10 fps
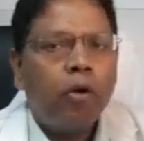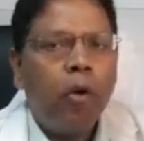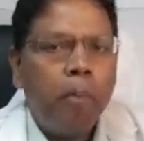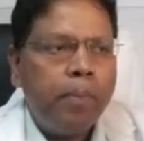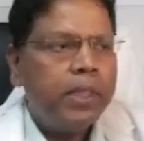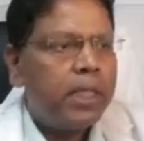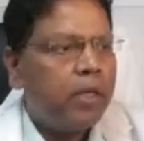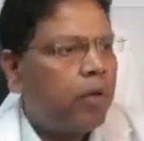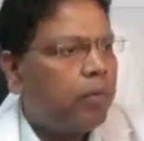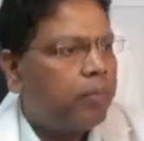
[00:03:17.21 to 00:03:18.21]

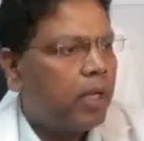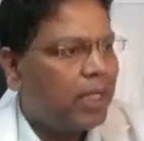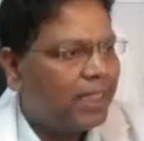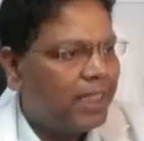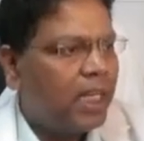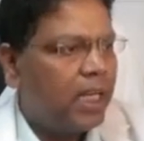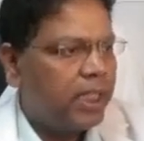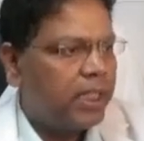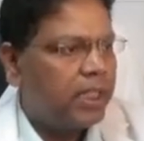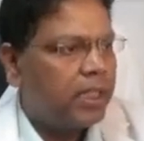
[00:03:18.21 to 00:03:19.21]
completion of a
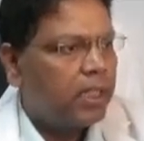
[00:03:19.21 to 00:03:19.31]
CRS.